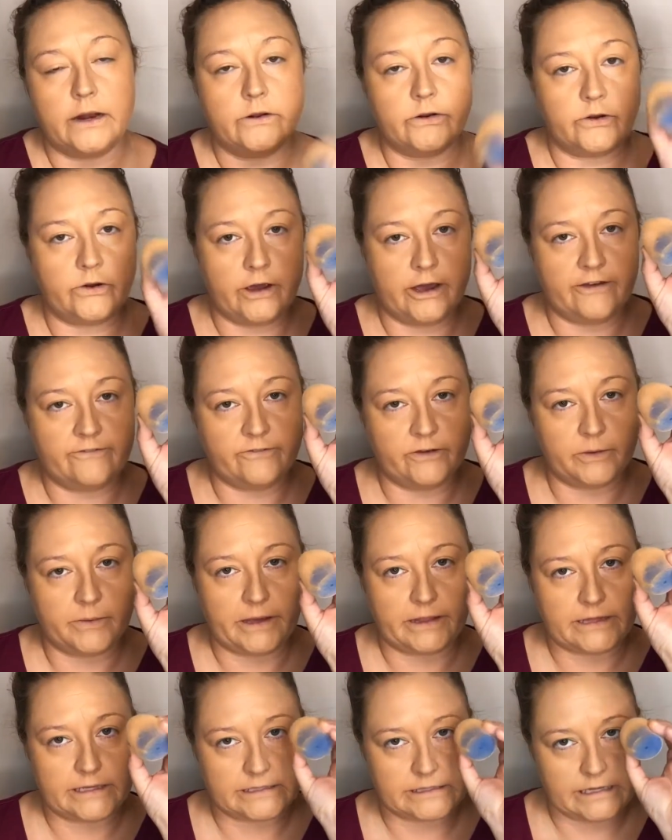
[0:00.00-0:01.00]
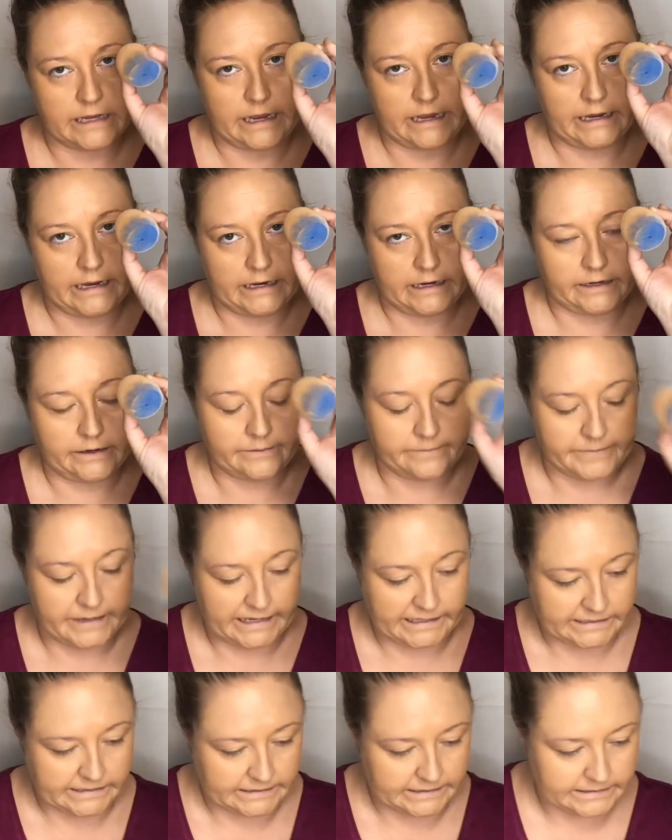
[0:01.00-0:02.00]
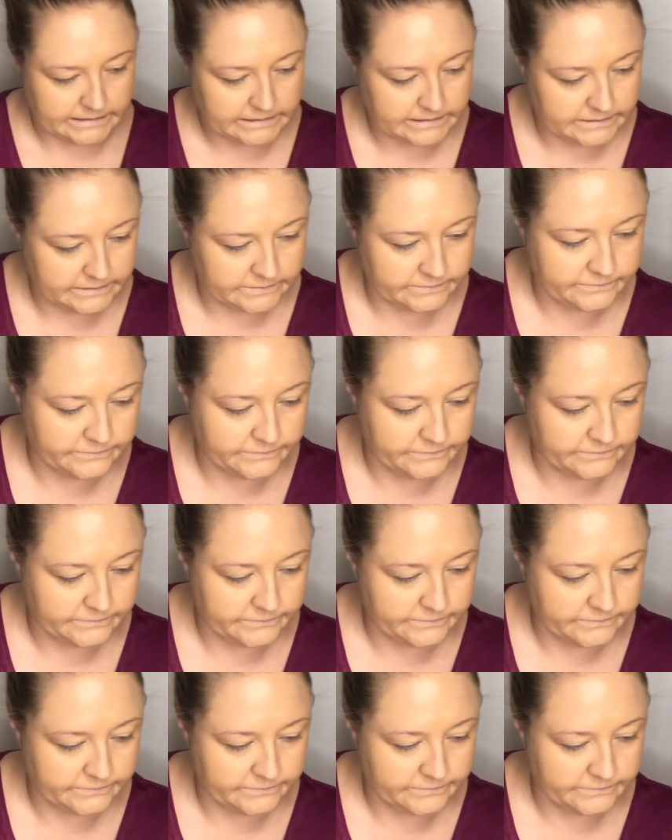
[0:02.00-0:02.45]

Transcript: don't know how I feel about this. I gotta come back to this.